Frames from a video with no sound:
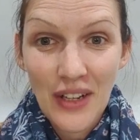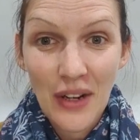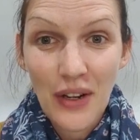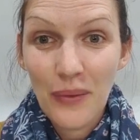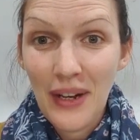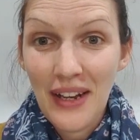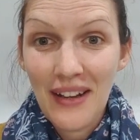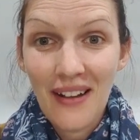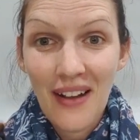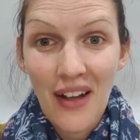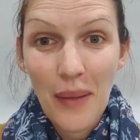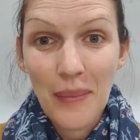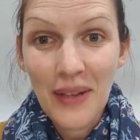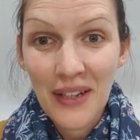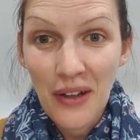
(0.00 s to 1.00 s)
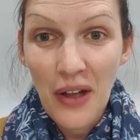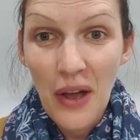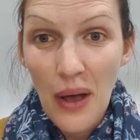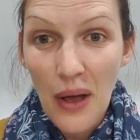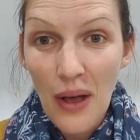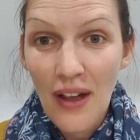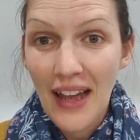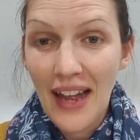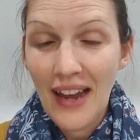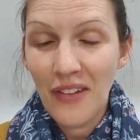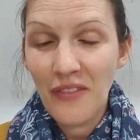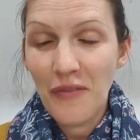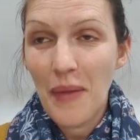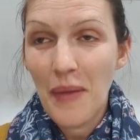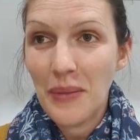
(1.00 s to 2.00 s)
when I'm in a car and
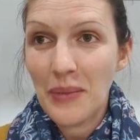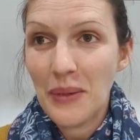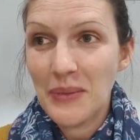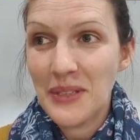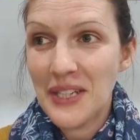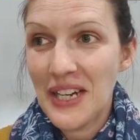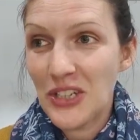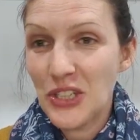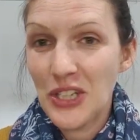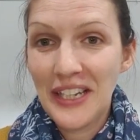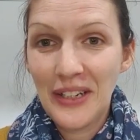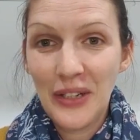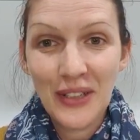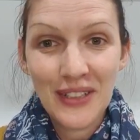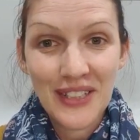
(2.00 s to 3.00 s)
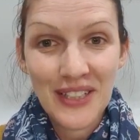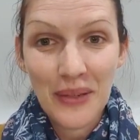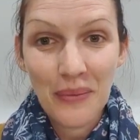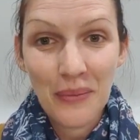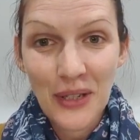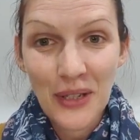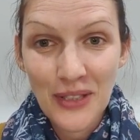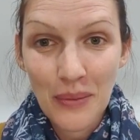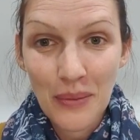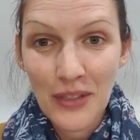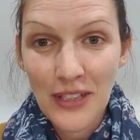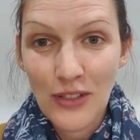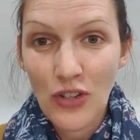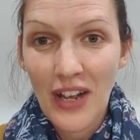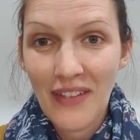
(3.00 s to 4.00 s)
I've maybe potentially got somebody
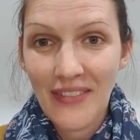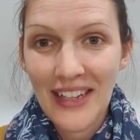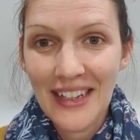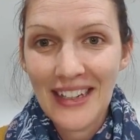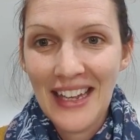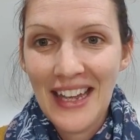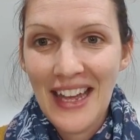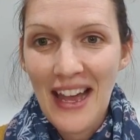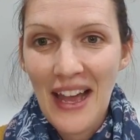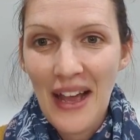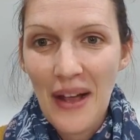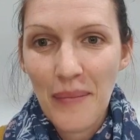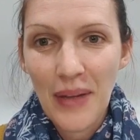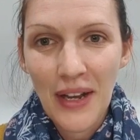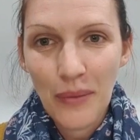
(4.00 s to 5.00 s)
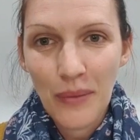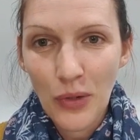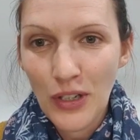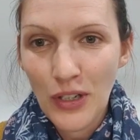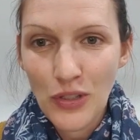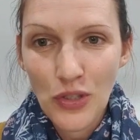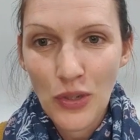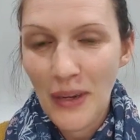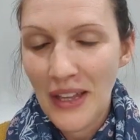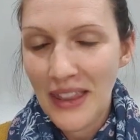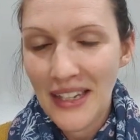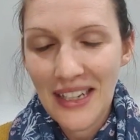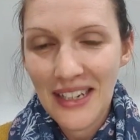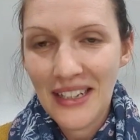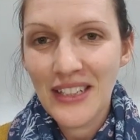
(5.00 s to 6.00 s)
driving, and I'm not going to dob
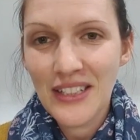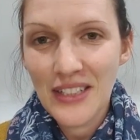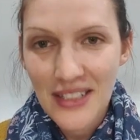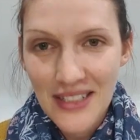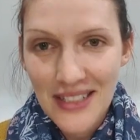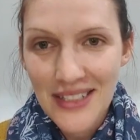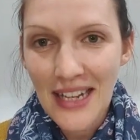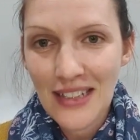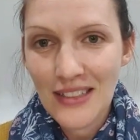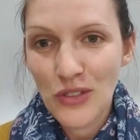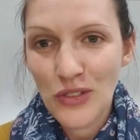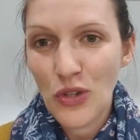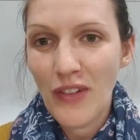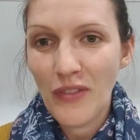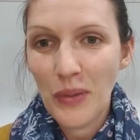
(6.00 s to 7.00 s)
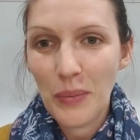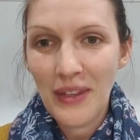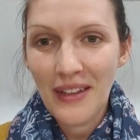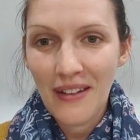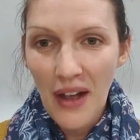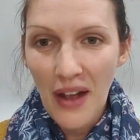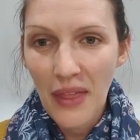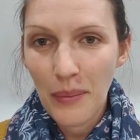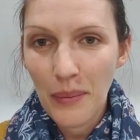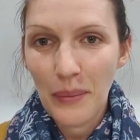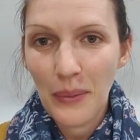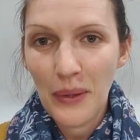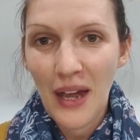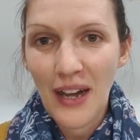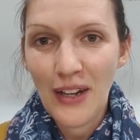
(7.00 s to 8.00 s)
Anthony in because he's an excellent driver, but there are other
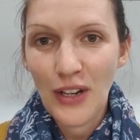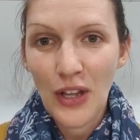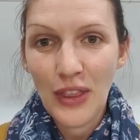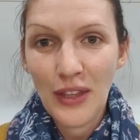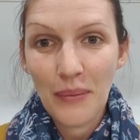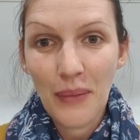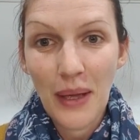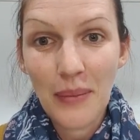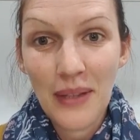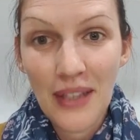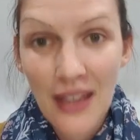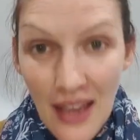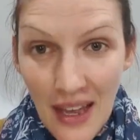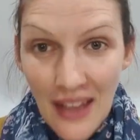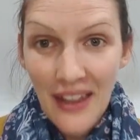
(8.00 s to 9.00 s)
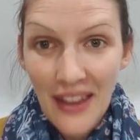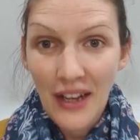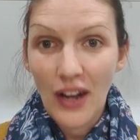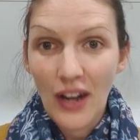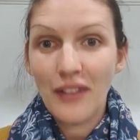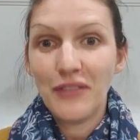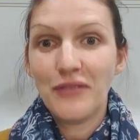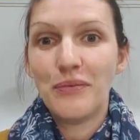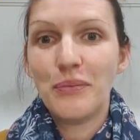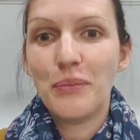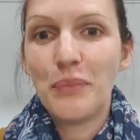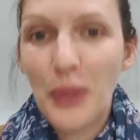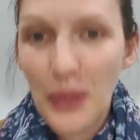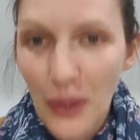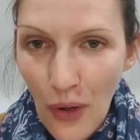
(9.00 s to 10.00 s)
people that I know that maybe they kind of
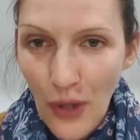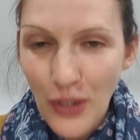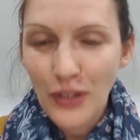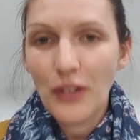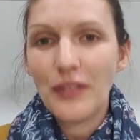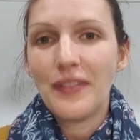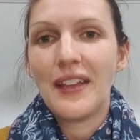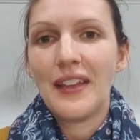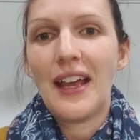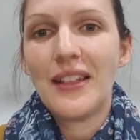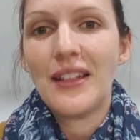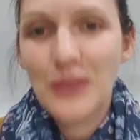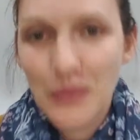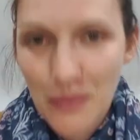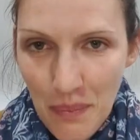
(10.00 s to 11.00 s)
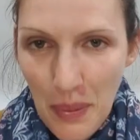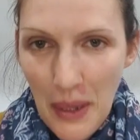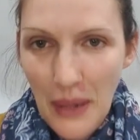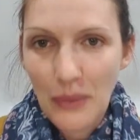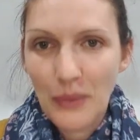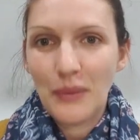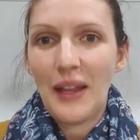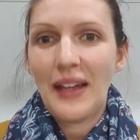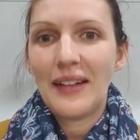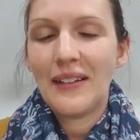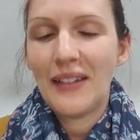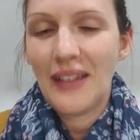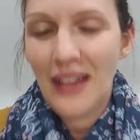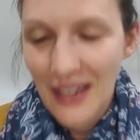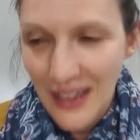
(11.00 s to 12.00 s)
put on and off the gas pedal, like,
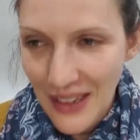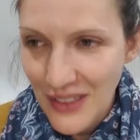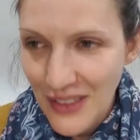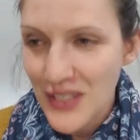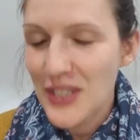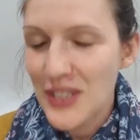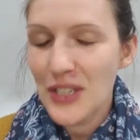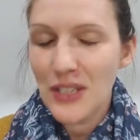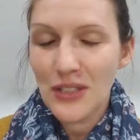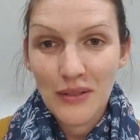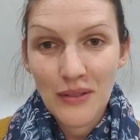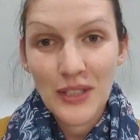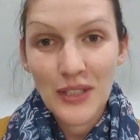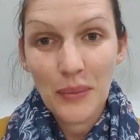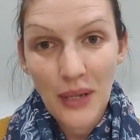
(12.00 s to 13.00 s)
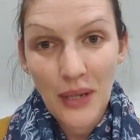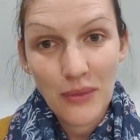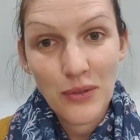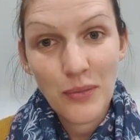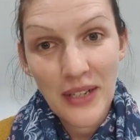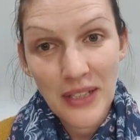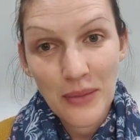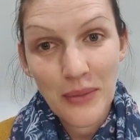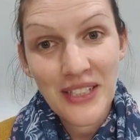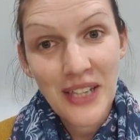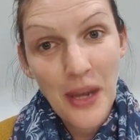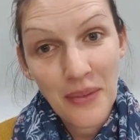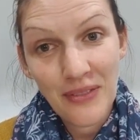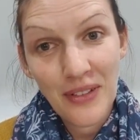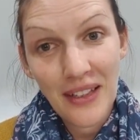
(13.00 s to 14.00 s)
and it just sometimes makes my
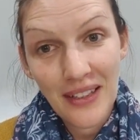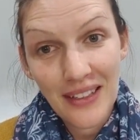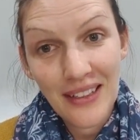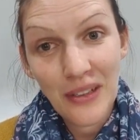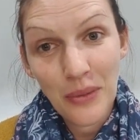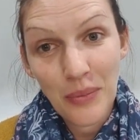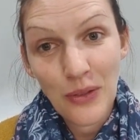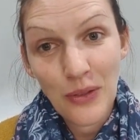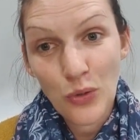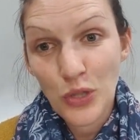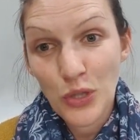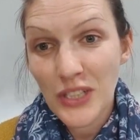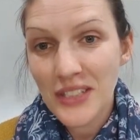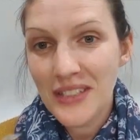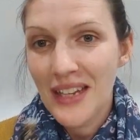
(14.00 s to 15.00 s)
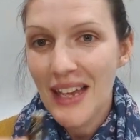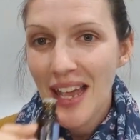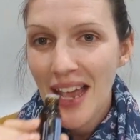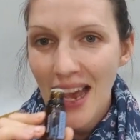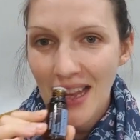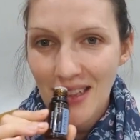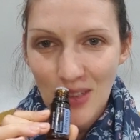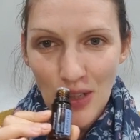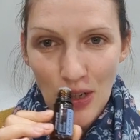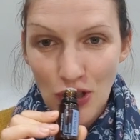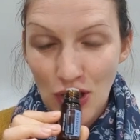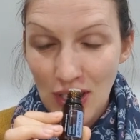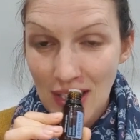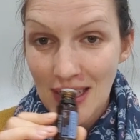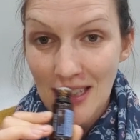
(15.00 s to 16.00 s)
tummy feel a little bit nauseous. And so
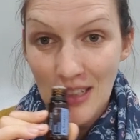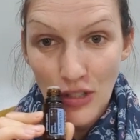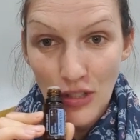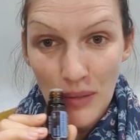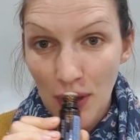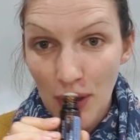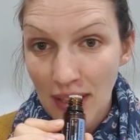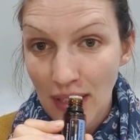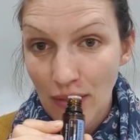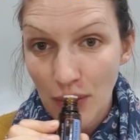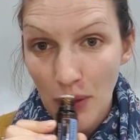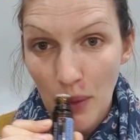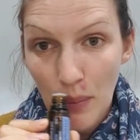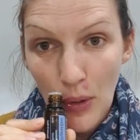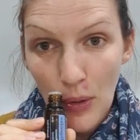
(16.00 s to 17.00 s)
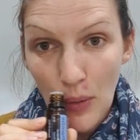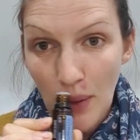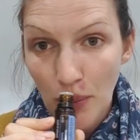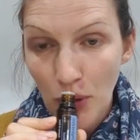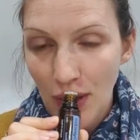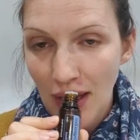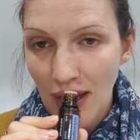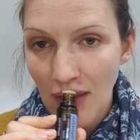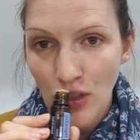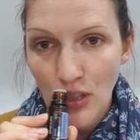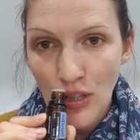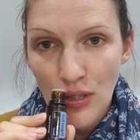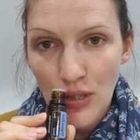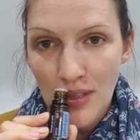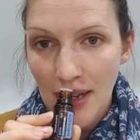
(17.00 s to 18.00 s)
just literally breathing from the bottle, I'm not even
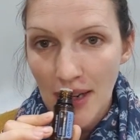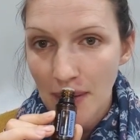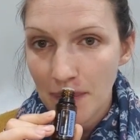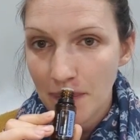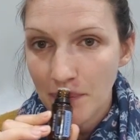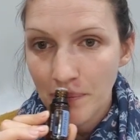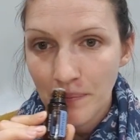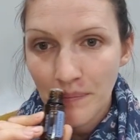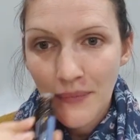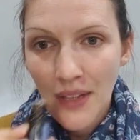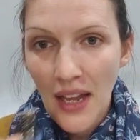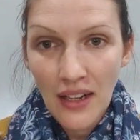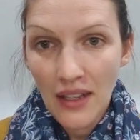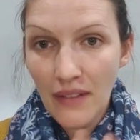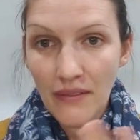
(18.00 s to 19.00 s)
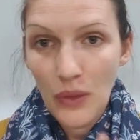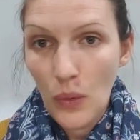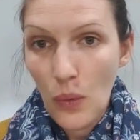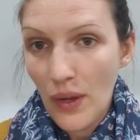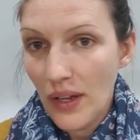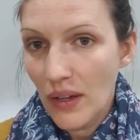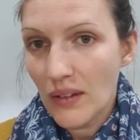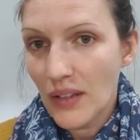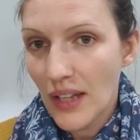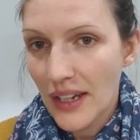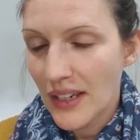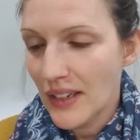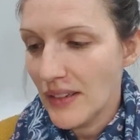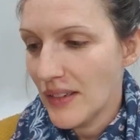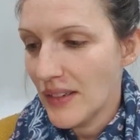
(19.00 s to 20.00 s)
using any of the oil, like
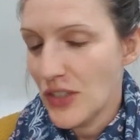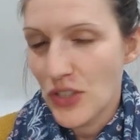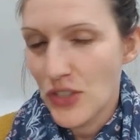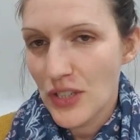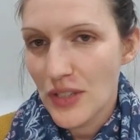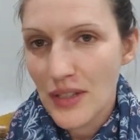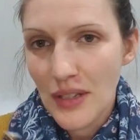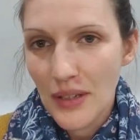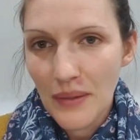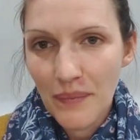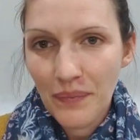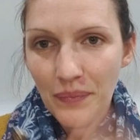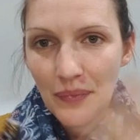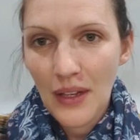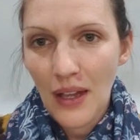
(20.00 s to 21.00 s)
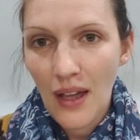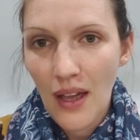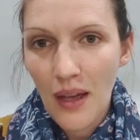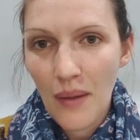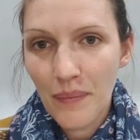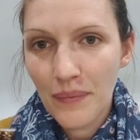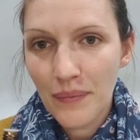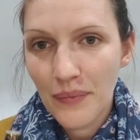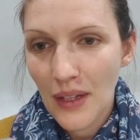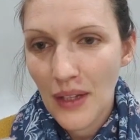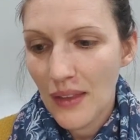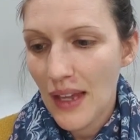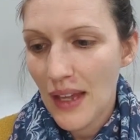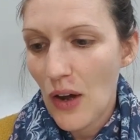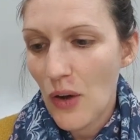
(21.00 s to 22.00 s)
it's just the
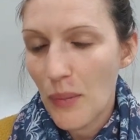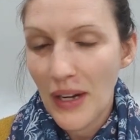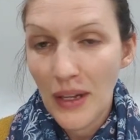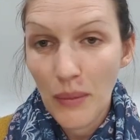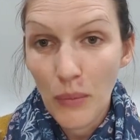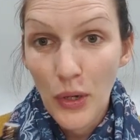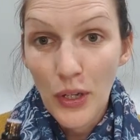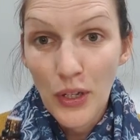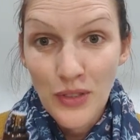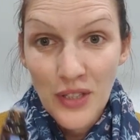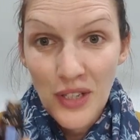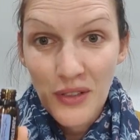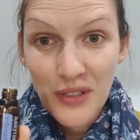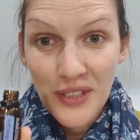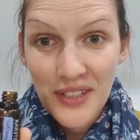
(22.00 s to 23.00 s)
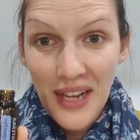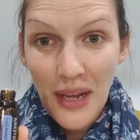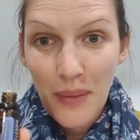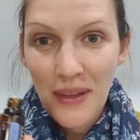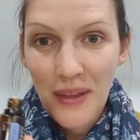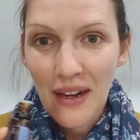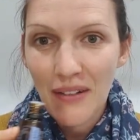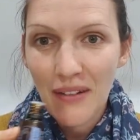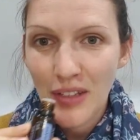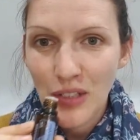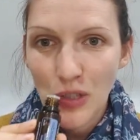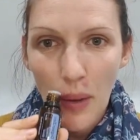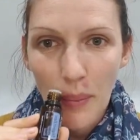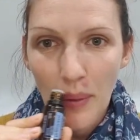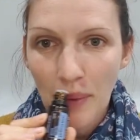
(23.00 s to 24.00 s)
aromatic molecules that are escaping out of the
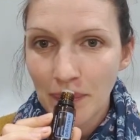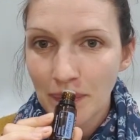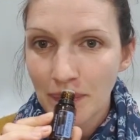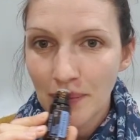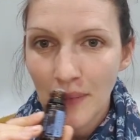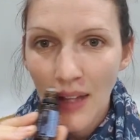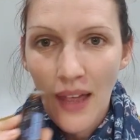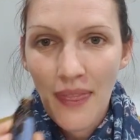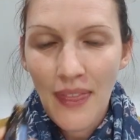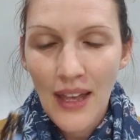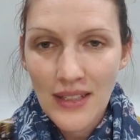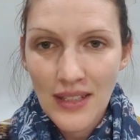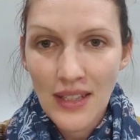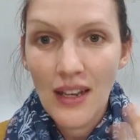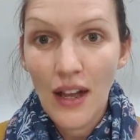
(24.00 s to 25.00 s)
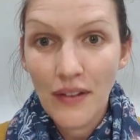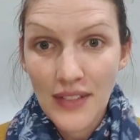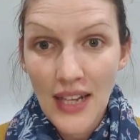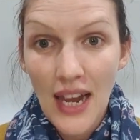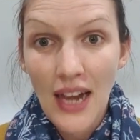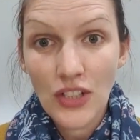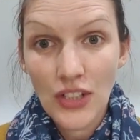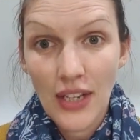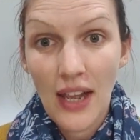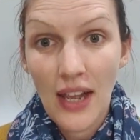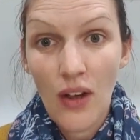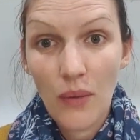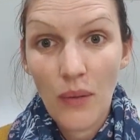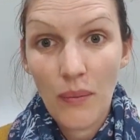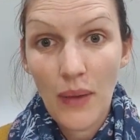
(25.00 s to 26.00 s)
top, and that's enough to actually
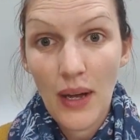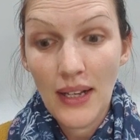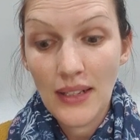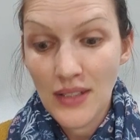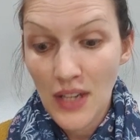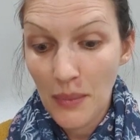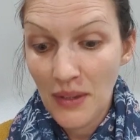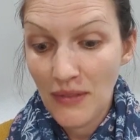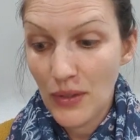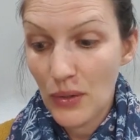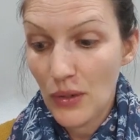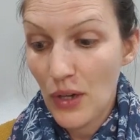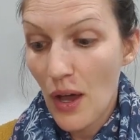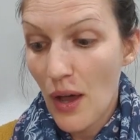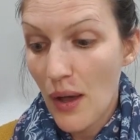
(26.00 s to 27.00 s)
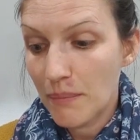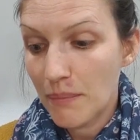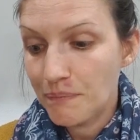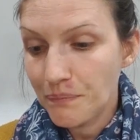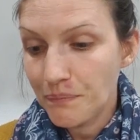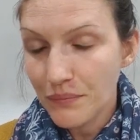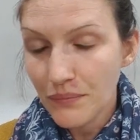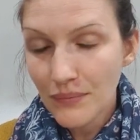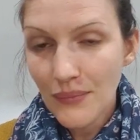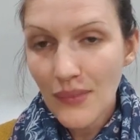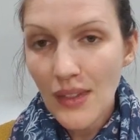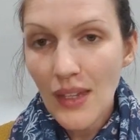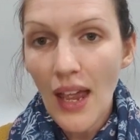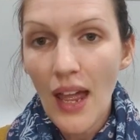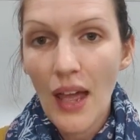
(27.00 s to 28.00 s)
help my tummy feel calm.
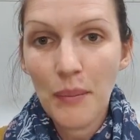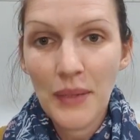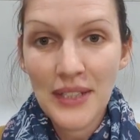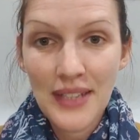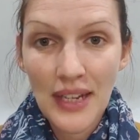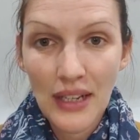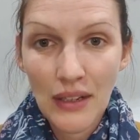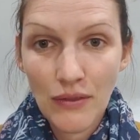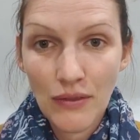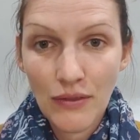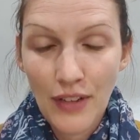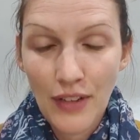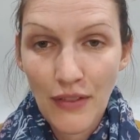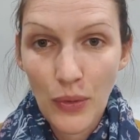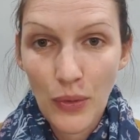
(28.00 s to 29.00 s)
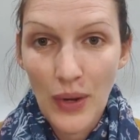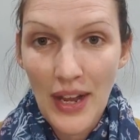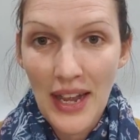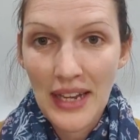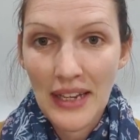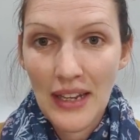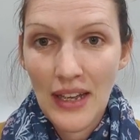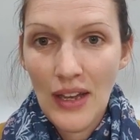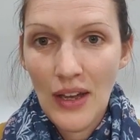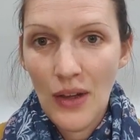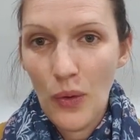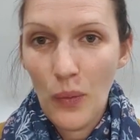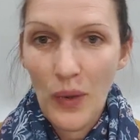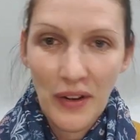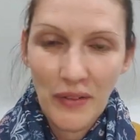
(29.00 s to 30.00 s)
And my second favorite way,
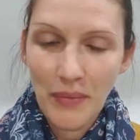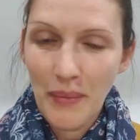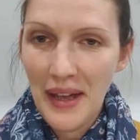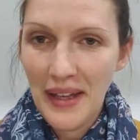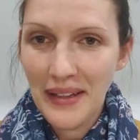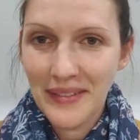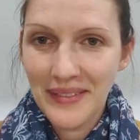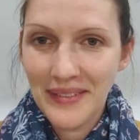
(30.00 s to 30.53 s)
or one of my